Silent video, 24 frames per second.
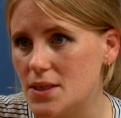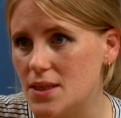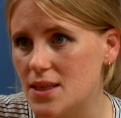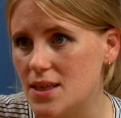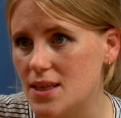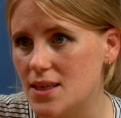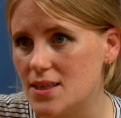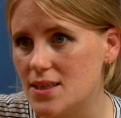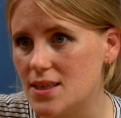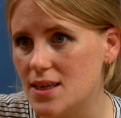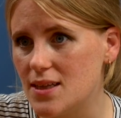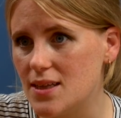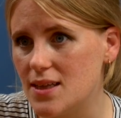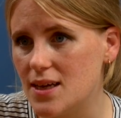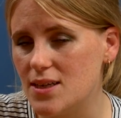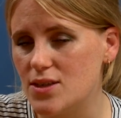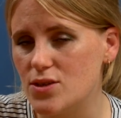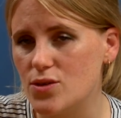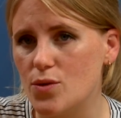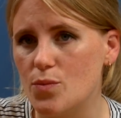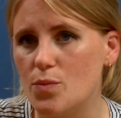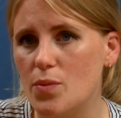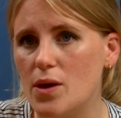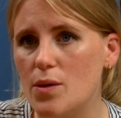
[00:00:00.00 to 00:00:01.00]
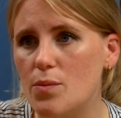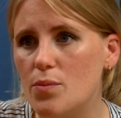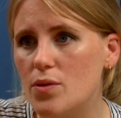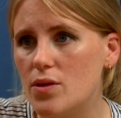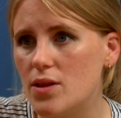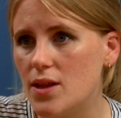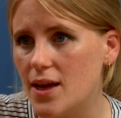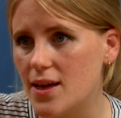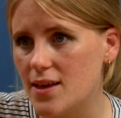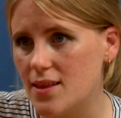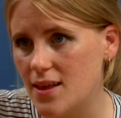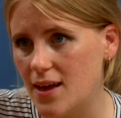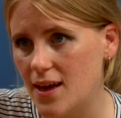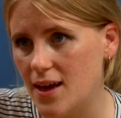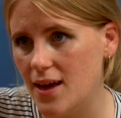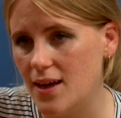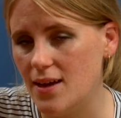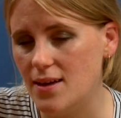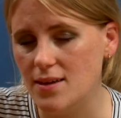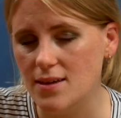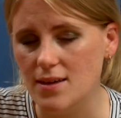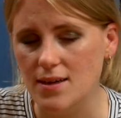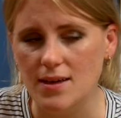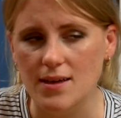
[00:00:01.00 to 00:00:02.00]
and things like that. So people like
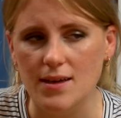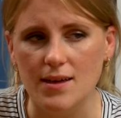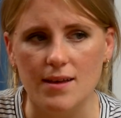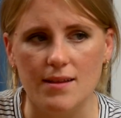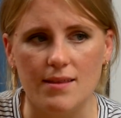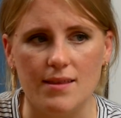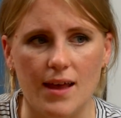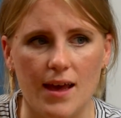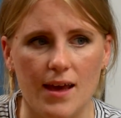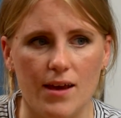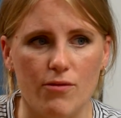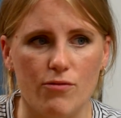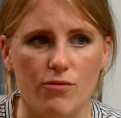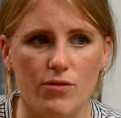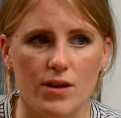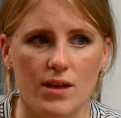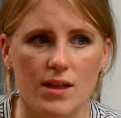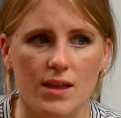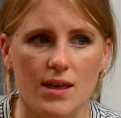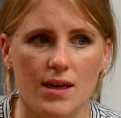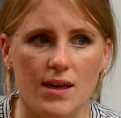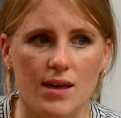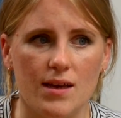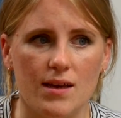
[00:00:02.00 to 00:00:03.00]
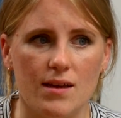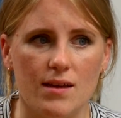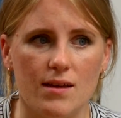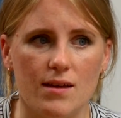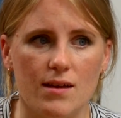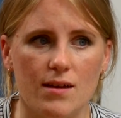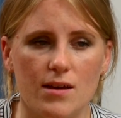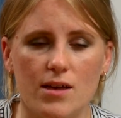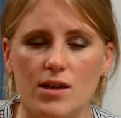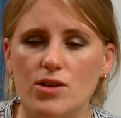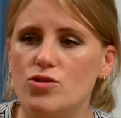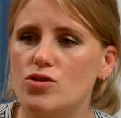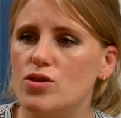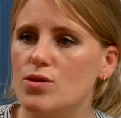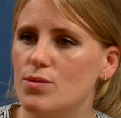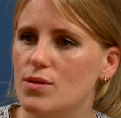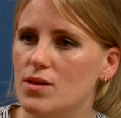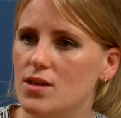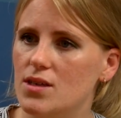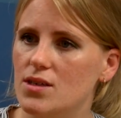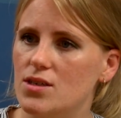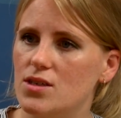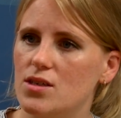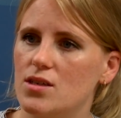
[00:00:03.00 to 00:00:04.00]
that, they really
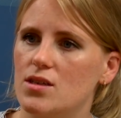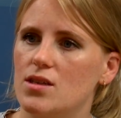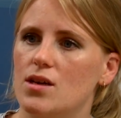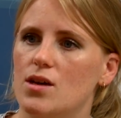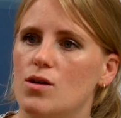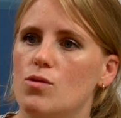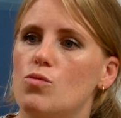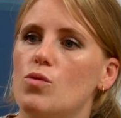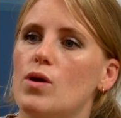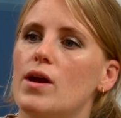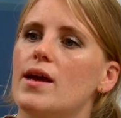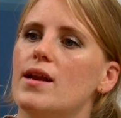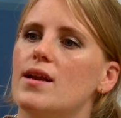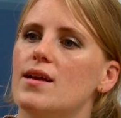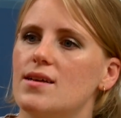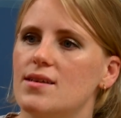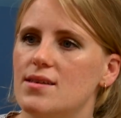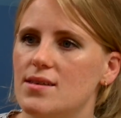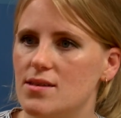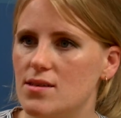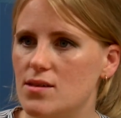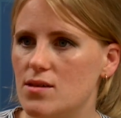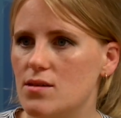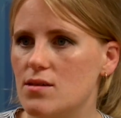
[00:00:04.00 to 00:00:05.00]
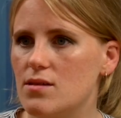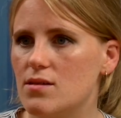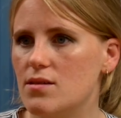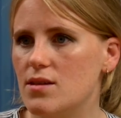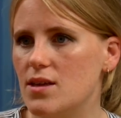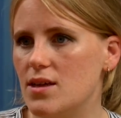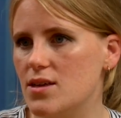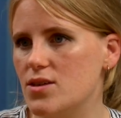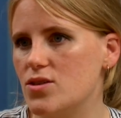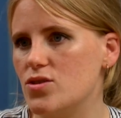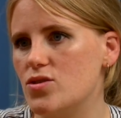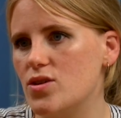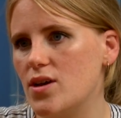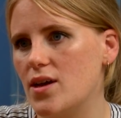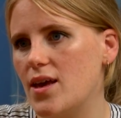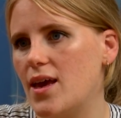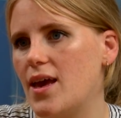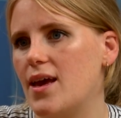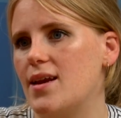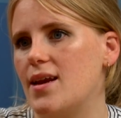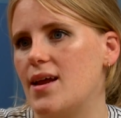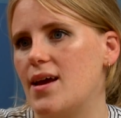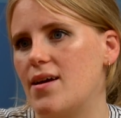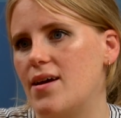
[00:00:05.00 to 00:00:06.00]
contributed to the awareness that
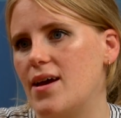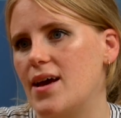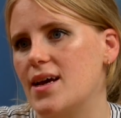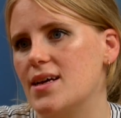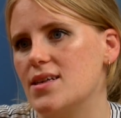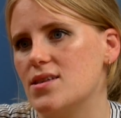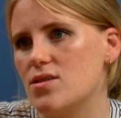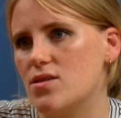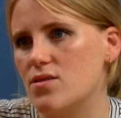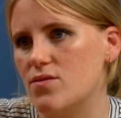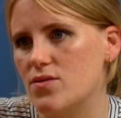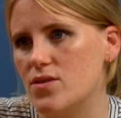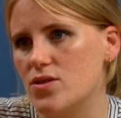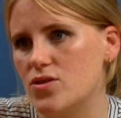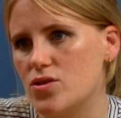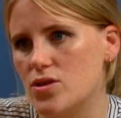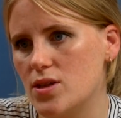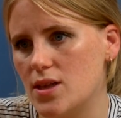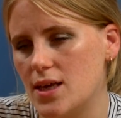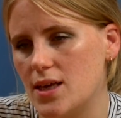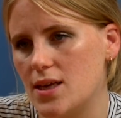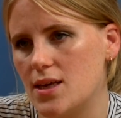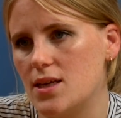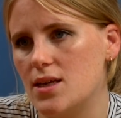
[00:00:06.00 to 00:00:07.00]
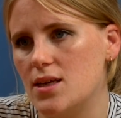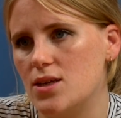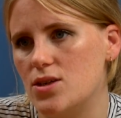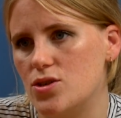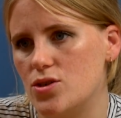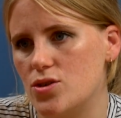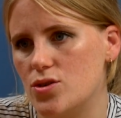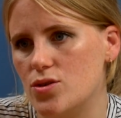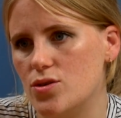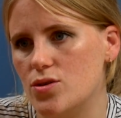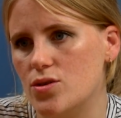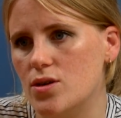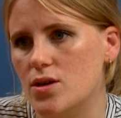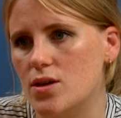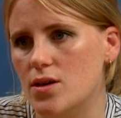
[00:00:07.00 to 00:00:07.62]
Australia now has of the Sri Lankan issue.